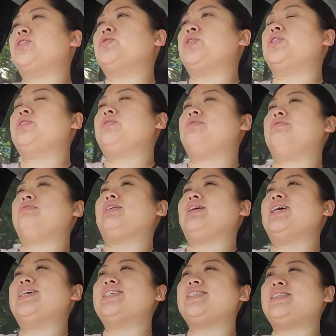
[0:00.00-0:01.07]
It was, I
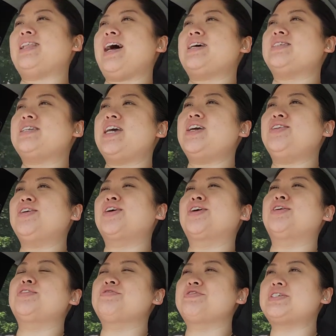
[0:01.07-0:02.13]
guess, last day
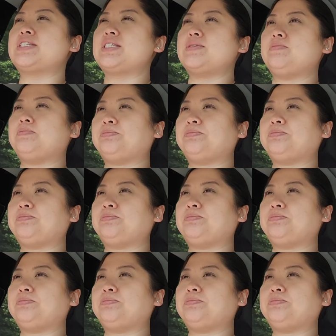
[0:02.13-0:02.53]
nerves.